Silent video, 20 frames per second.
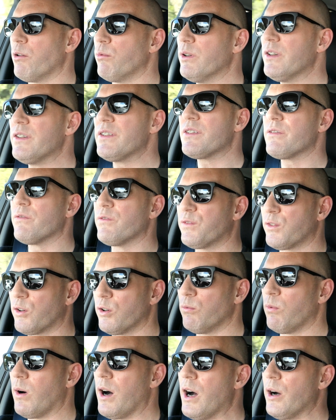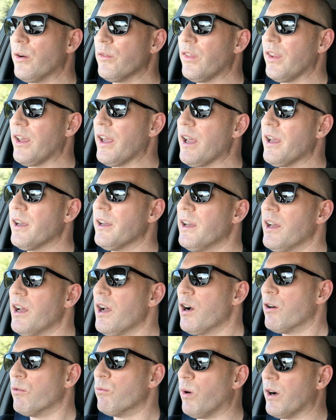was for a while there
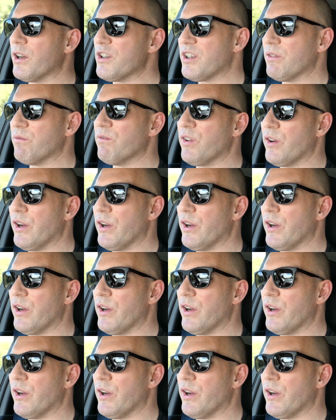watching